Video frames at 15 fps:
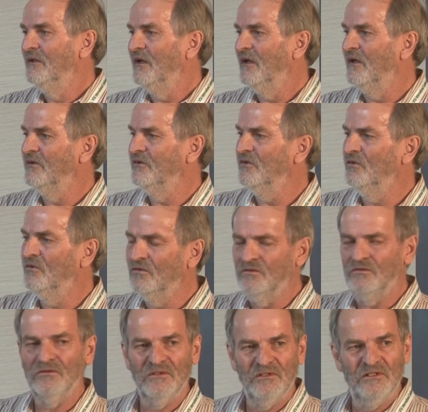and
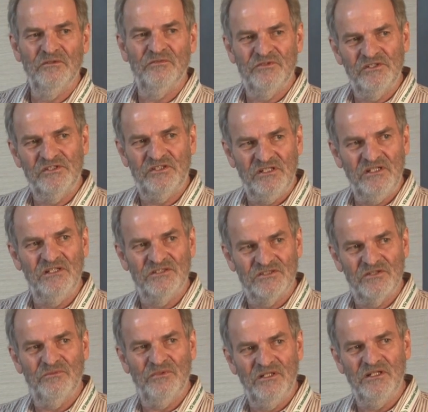all of the genes,
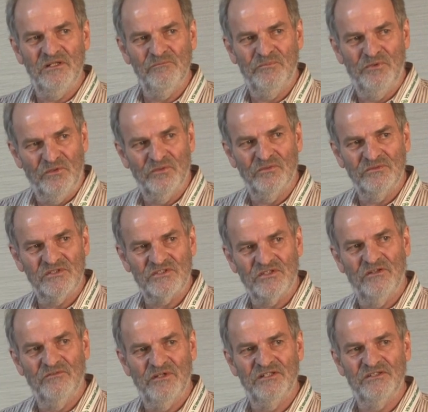the really important
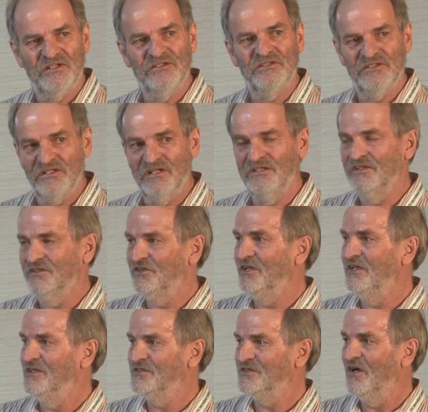solvent-endogenic
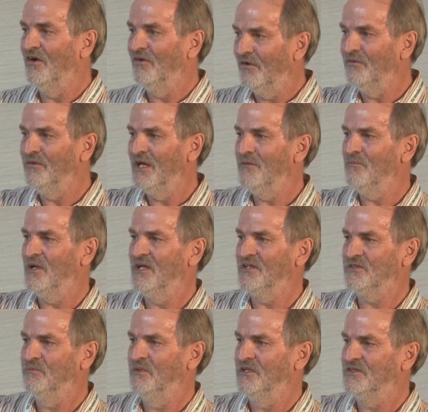genes, are on that
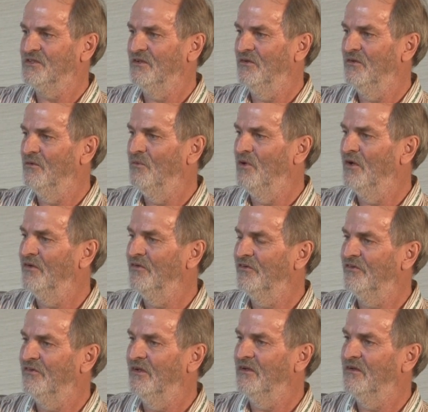plasmid. So the
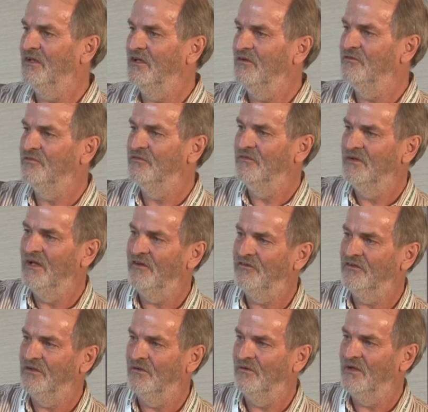ones that give
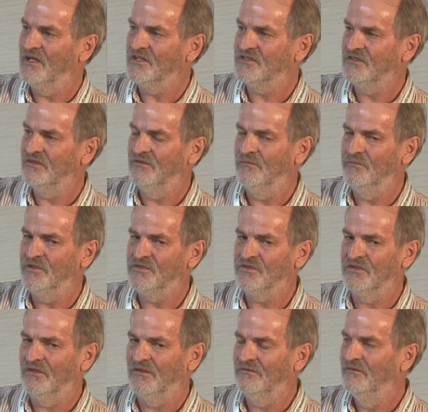ethanol, acetone, and
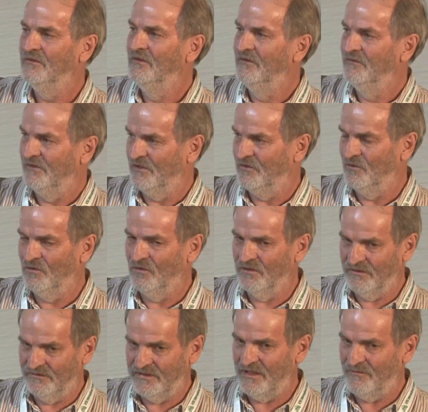butanol, they're all
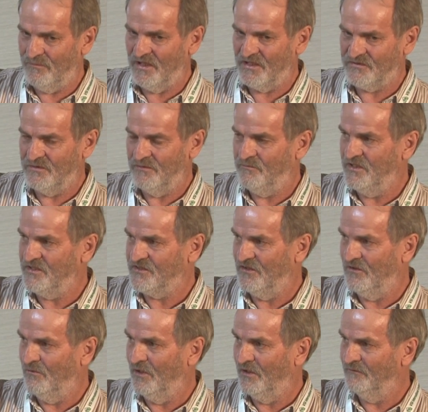on that plasmid,
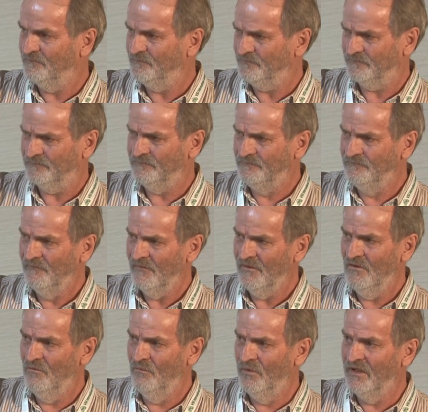PSOL1.
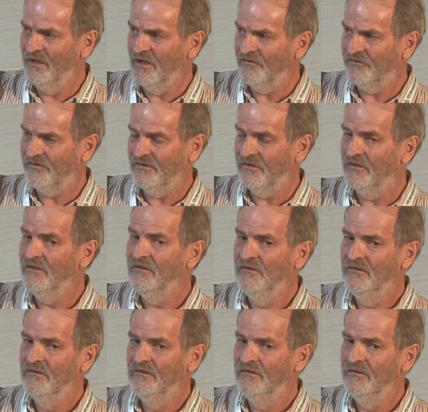Whereas the